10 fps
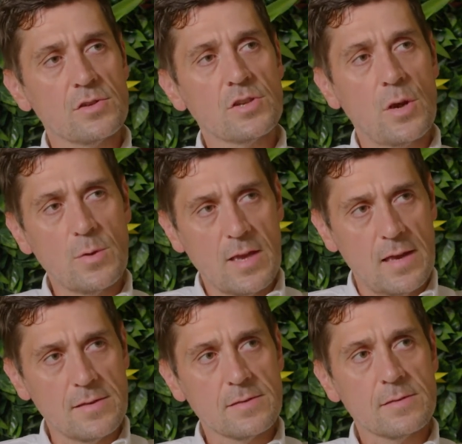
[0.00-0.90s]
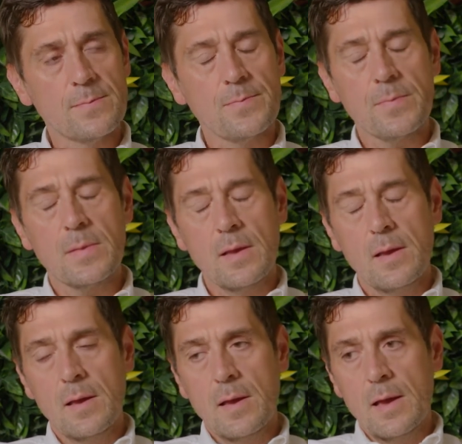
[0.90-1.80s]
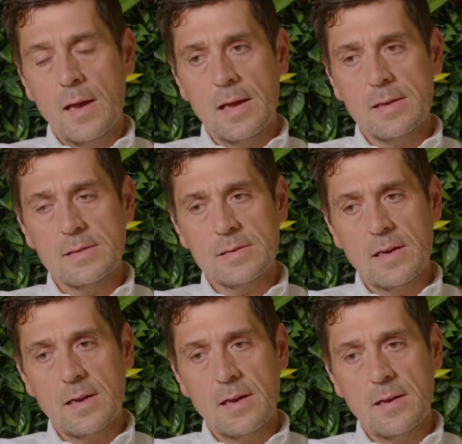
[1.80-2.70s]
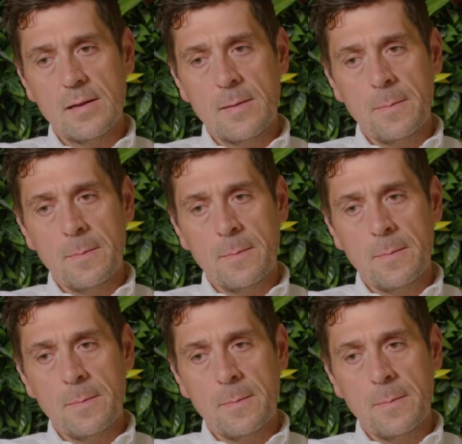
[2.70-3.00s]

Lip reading: showcase. And the